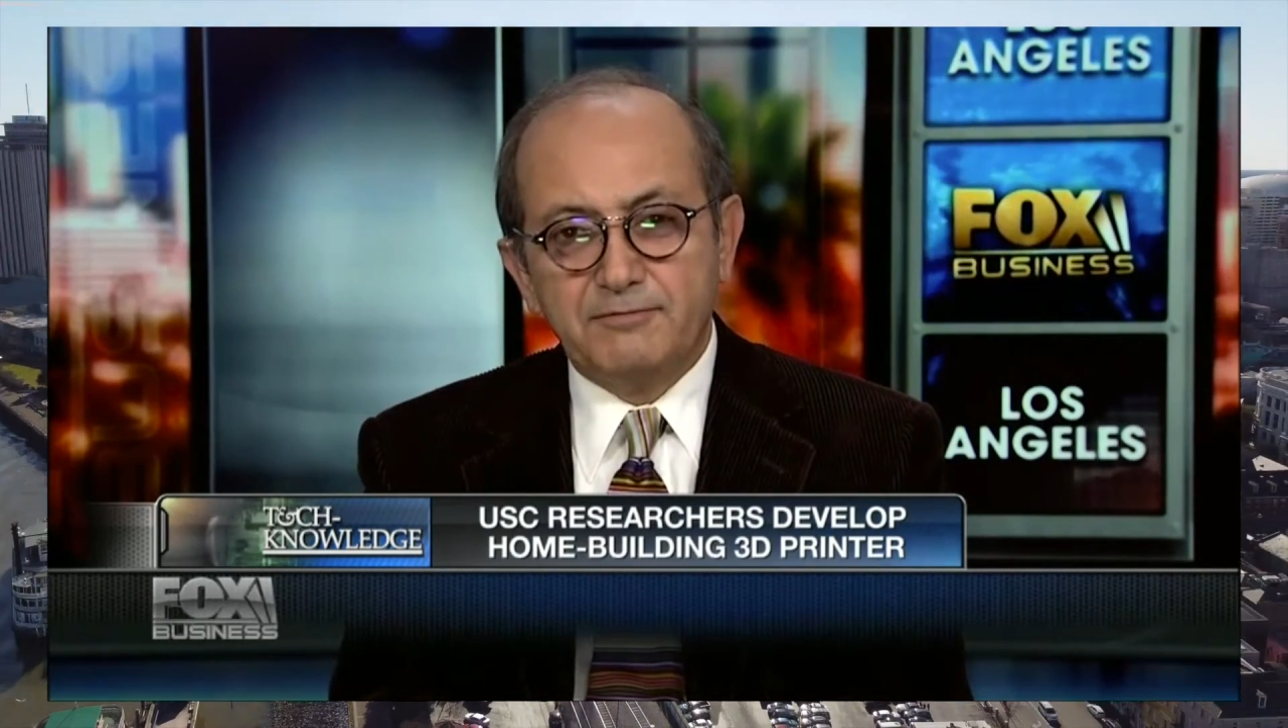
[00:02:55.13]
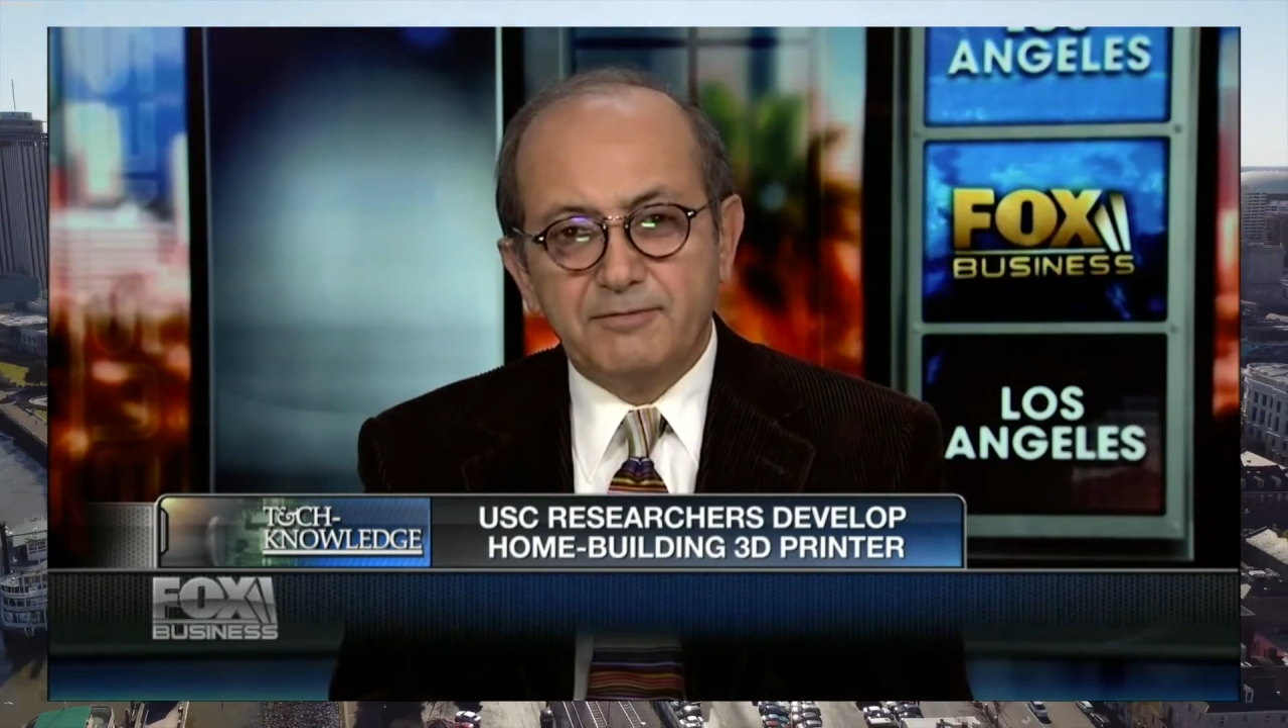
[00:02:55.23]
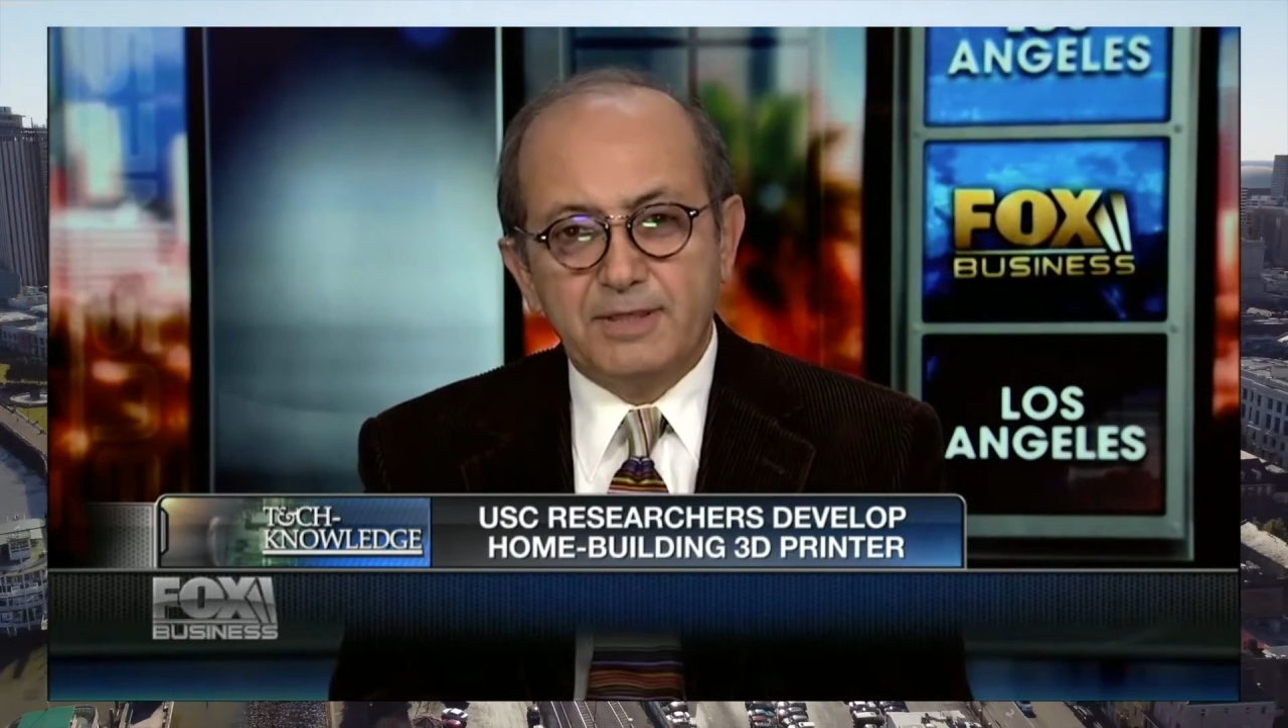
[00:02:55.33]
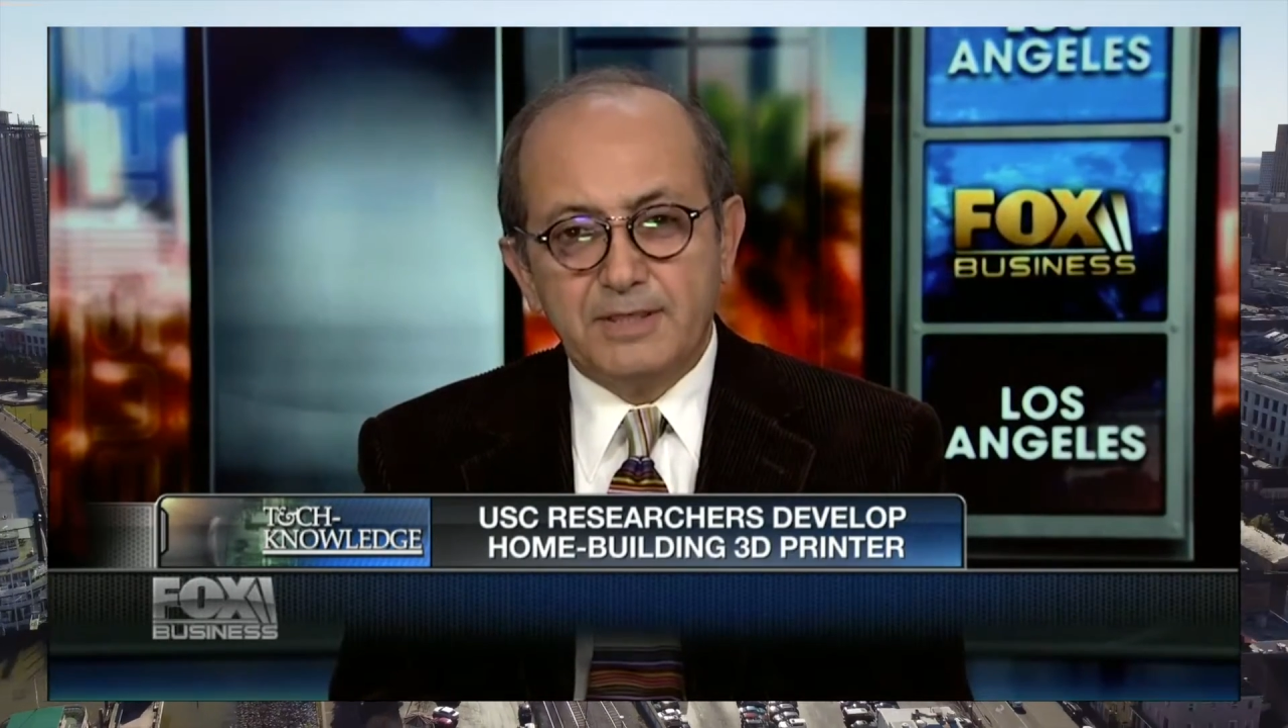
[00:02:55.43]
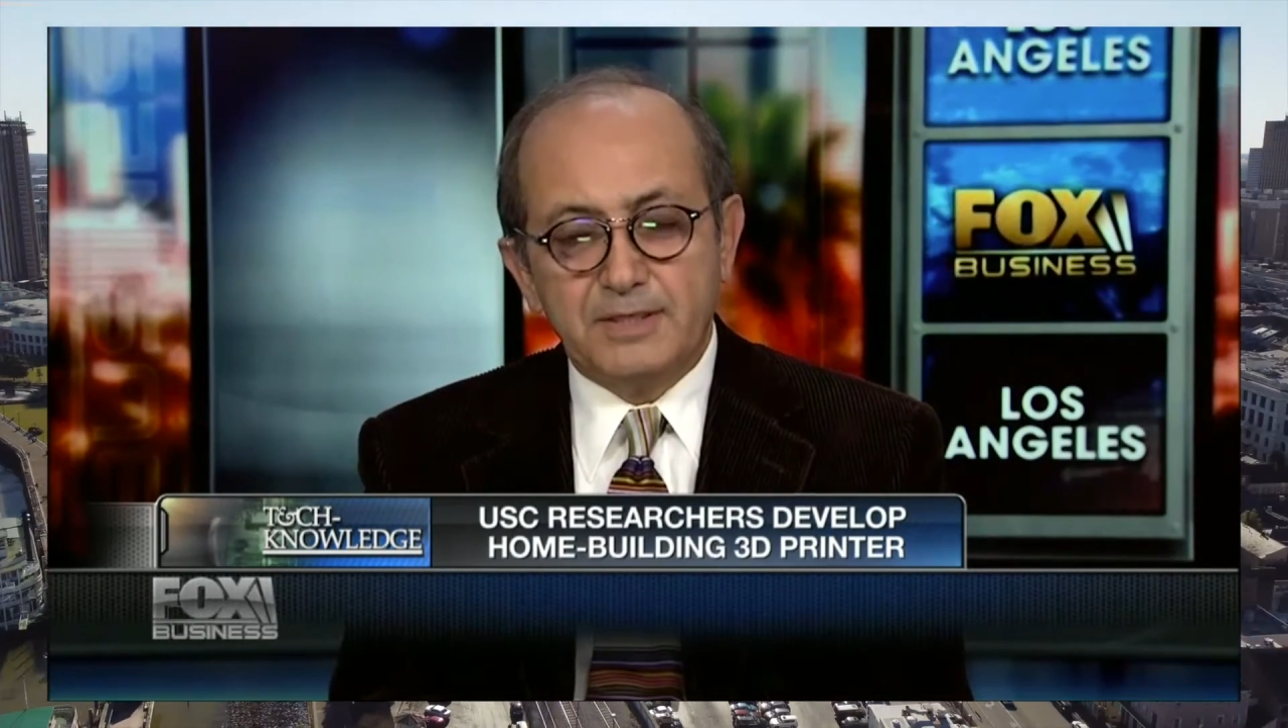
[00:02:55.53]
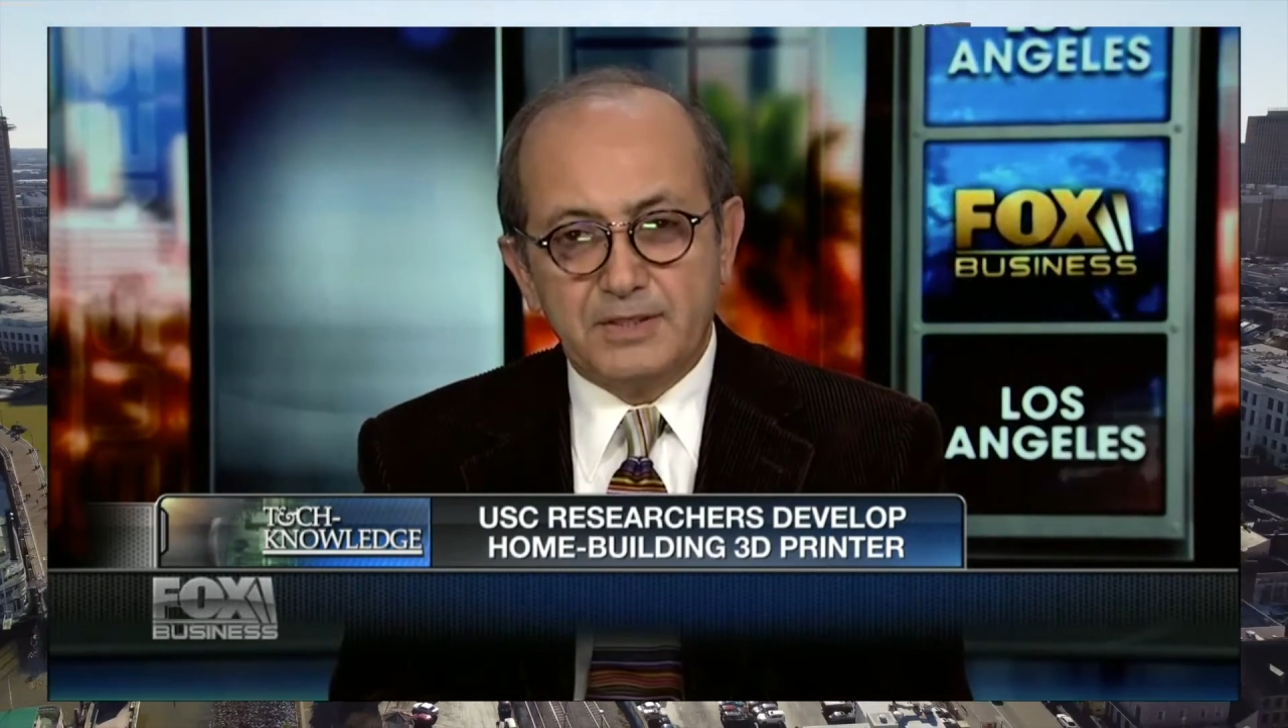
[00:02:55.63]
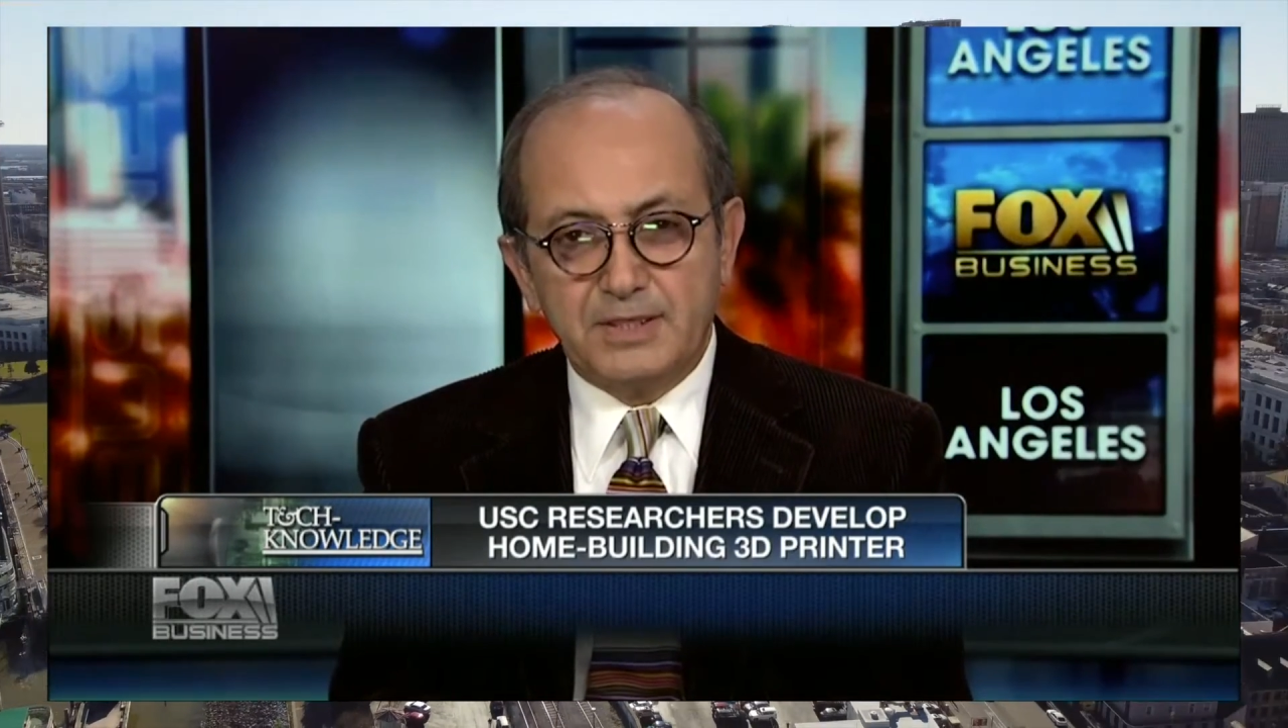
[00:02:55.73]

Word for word: of